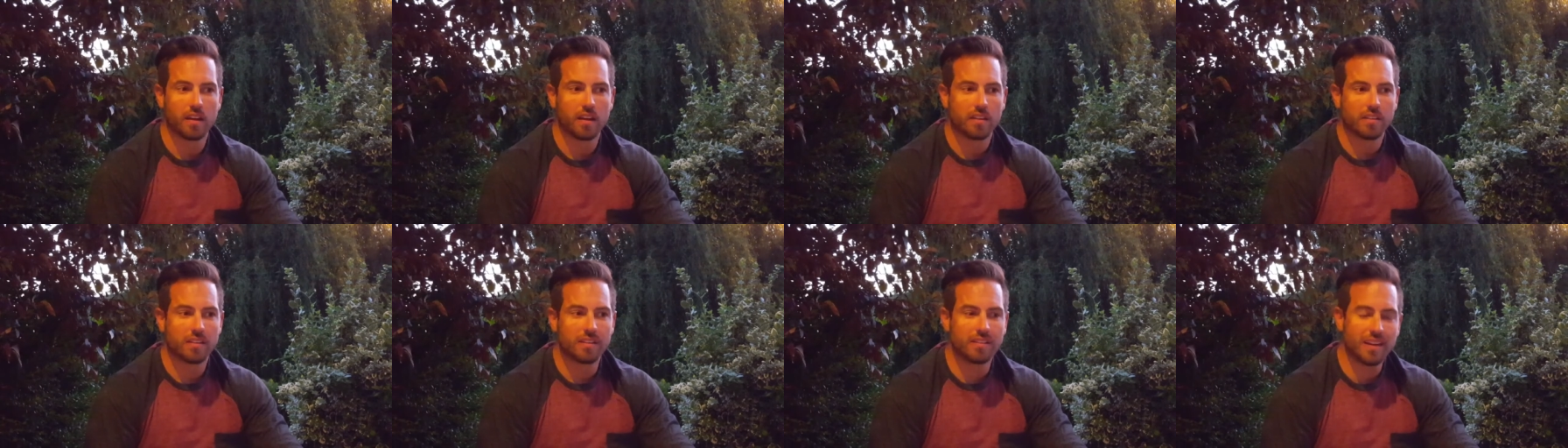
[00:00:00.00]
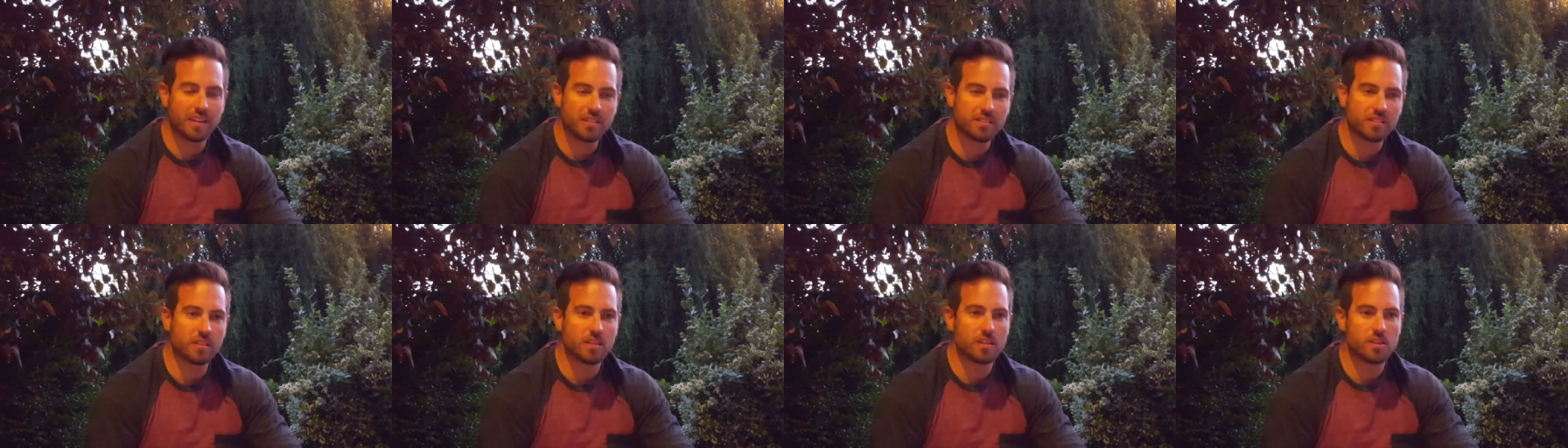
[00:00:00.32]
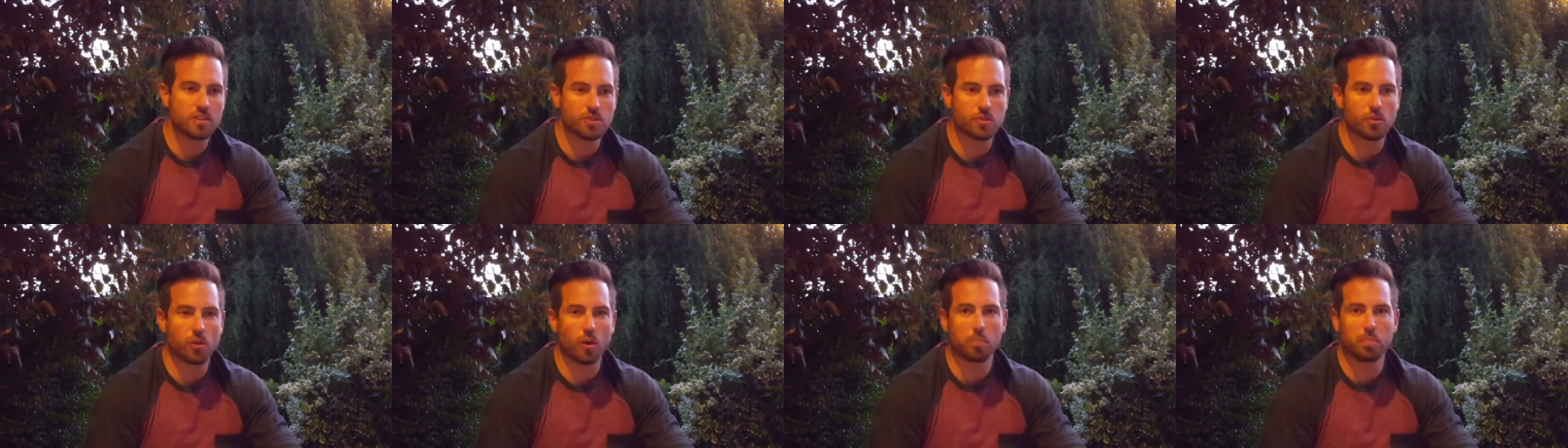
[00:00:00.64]
then that's going to
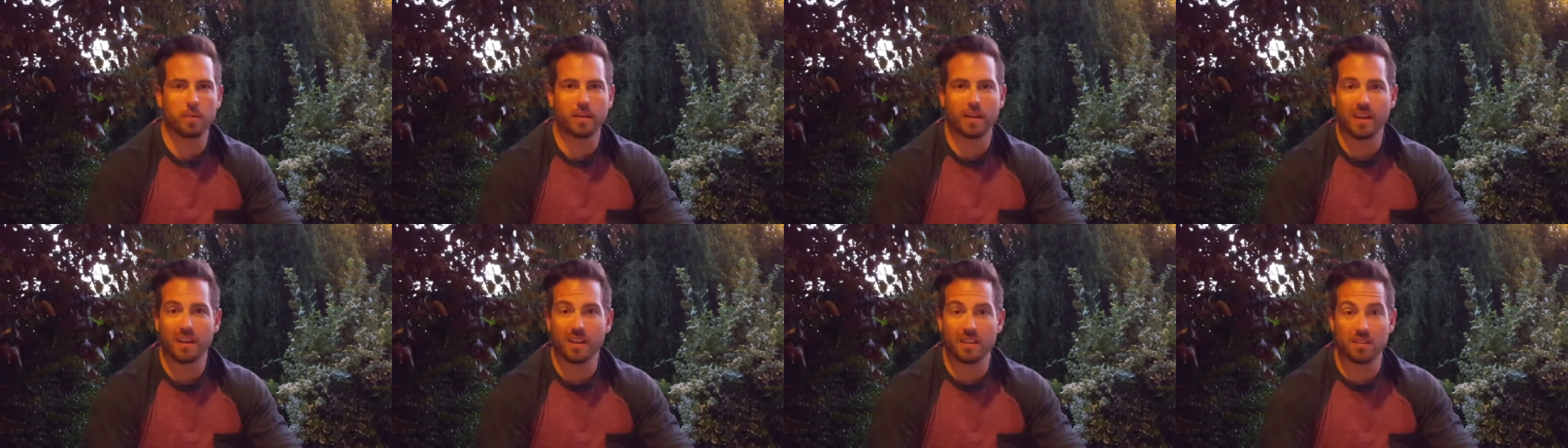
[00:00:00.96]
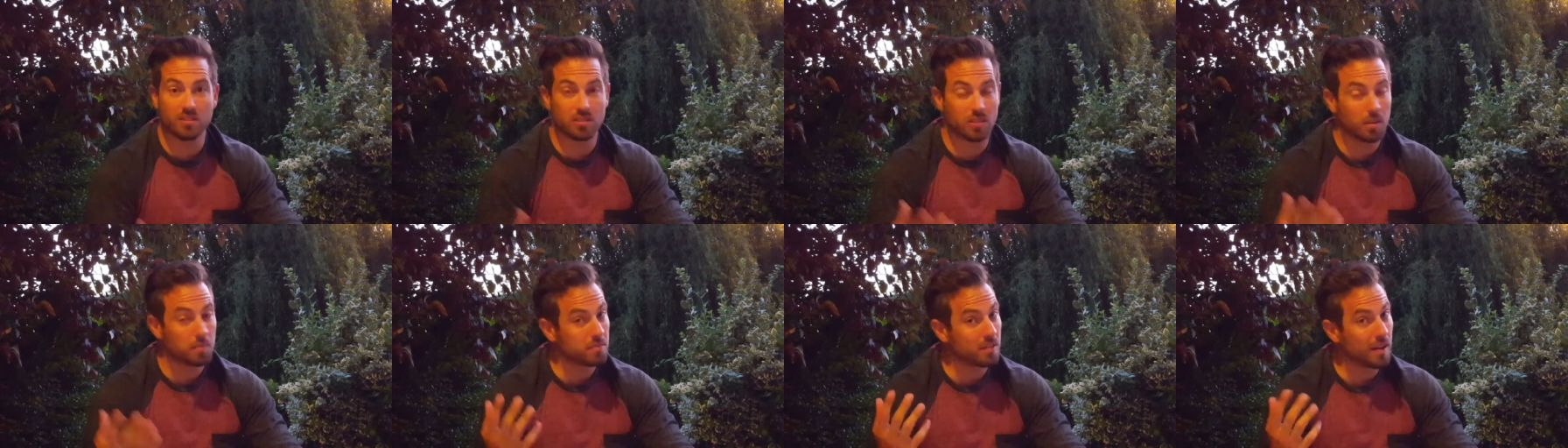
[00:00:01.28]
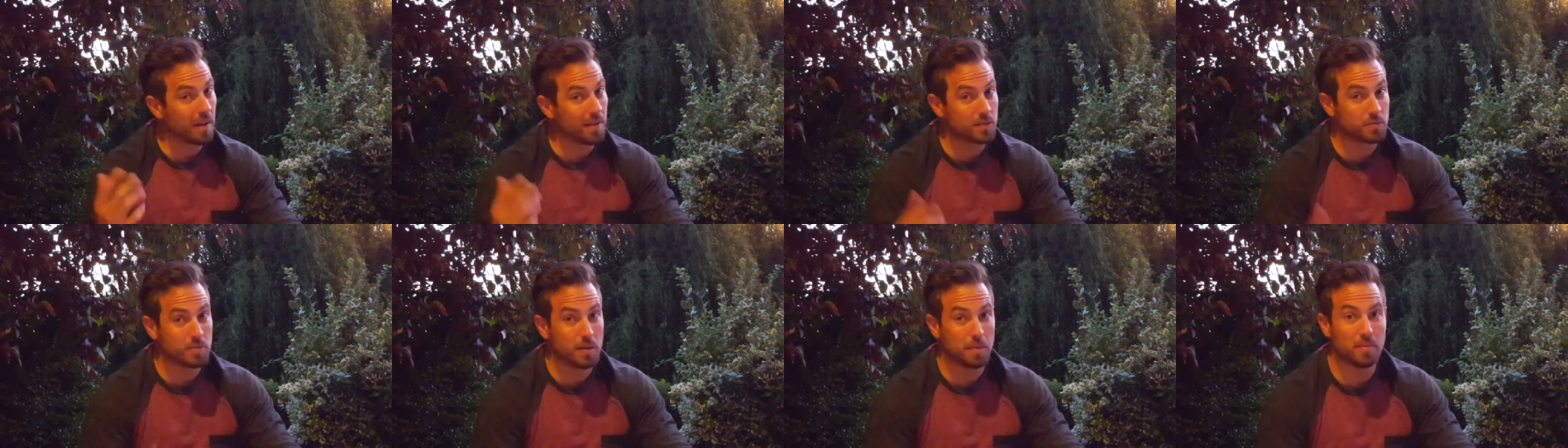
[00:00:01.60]
show up again. And
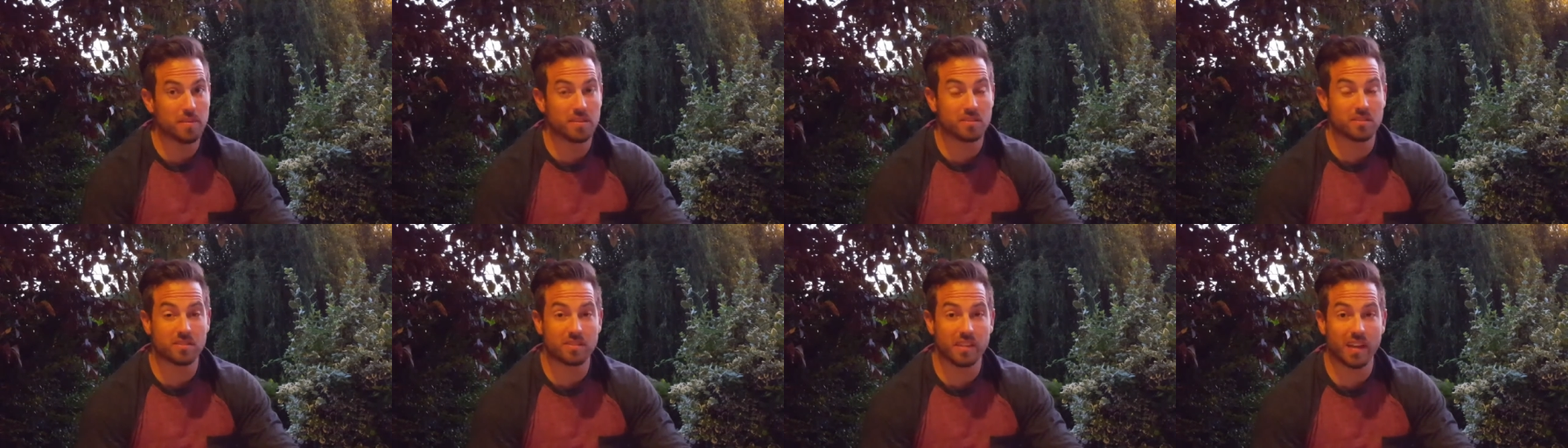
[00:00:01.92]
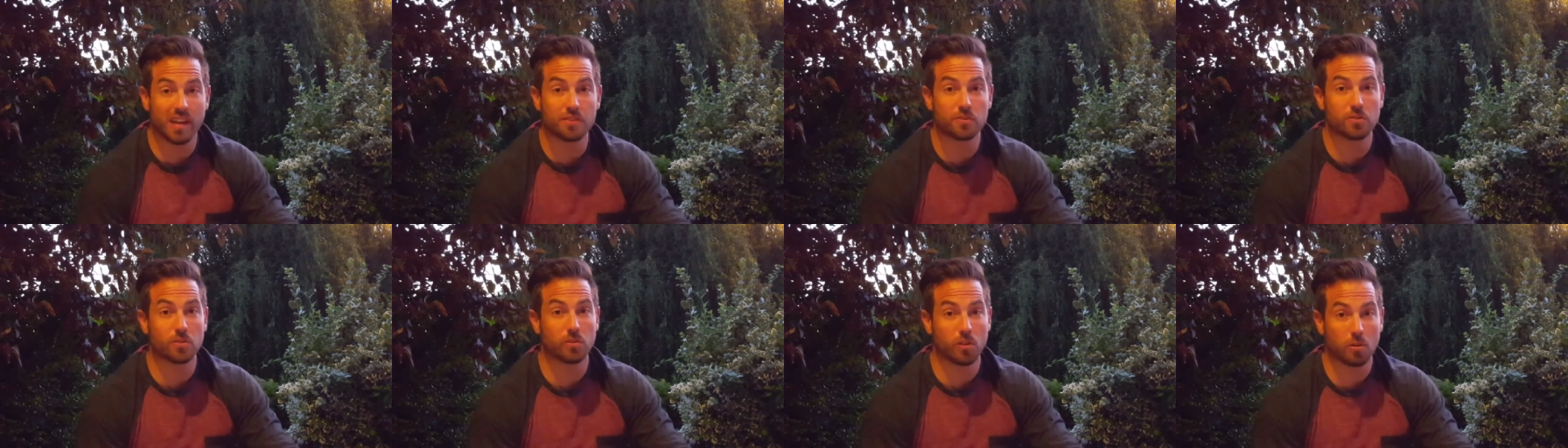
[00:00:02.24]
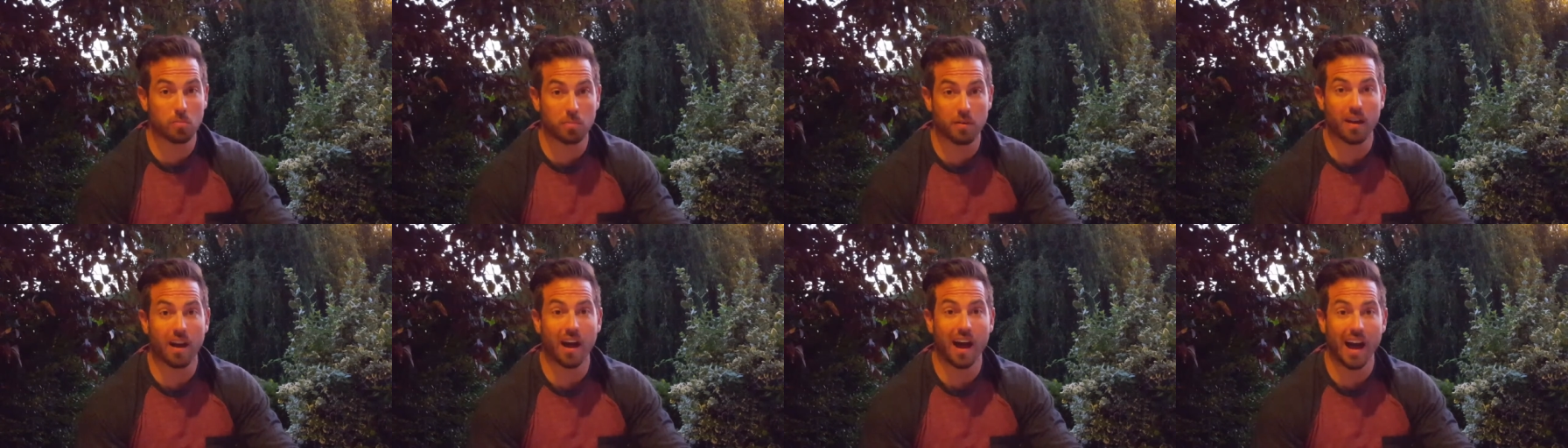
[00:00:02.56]
sometimes maybe the stakes are a
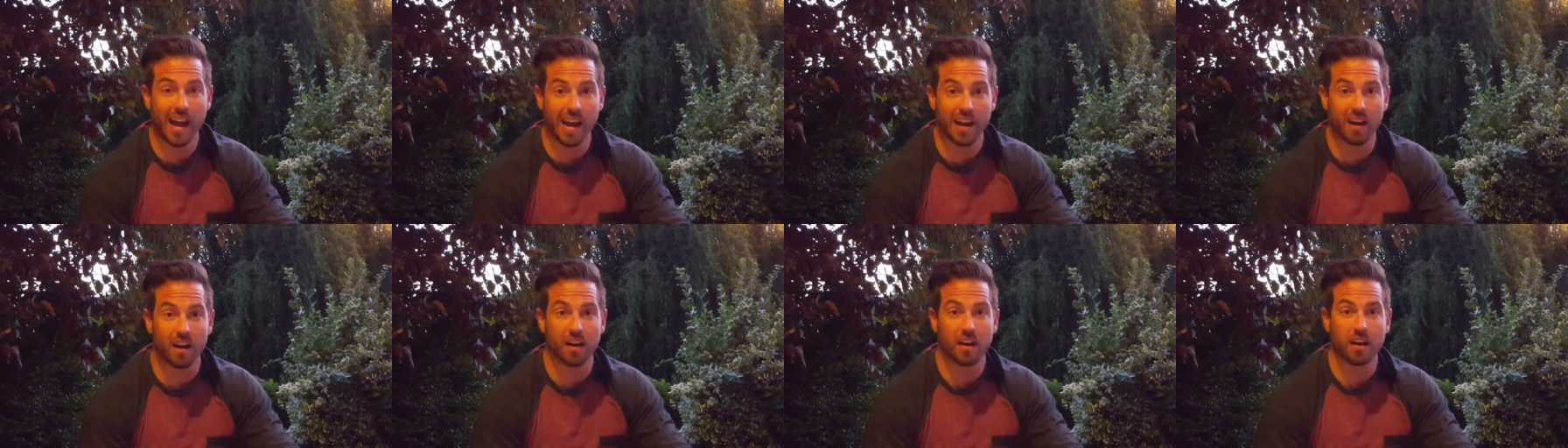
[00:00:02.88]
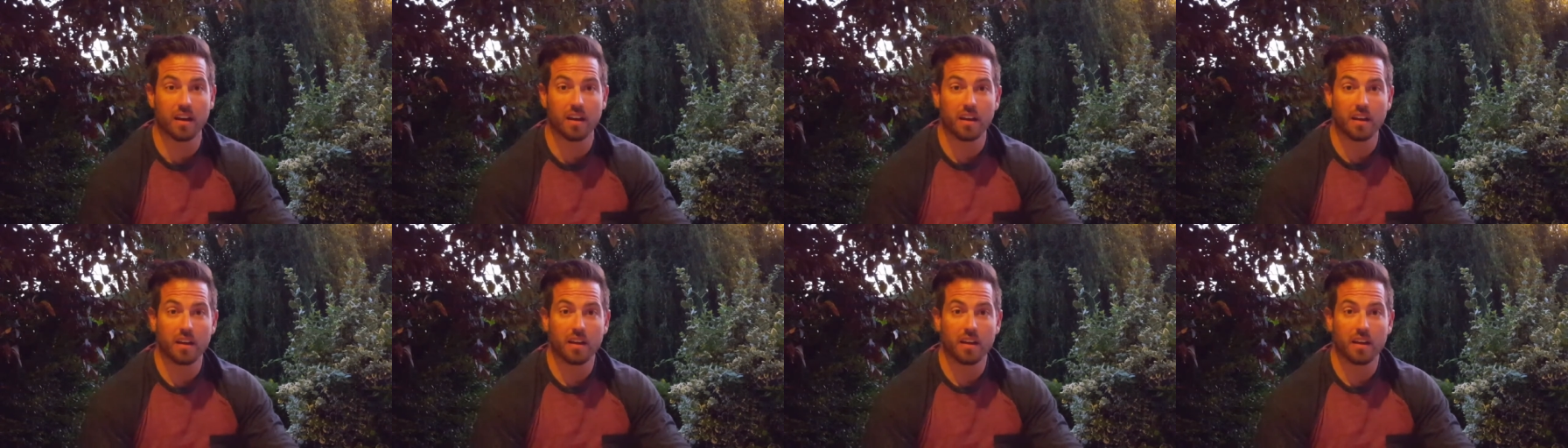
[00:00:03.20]
little bit higher.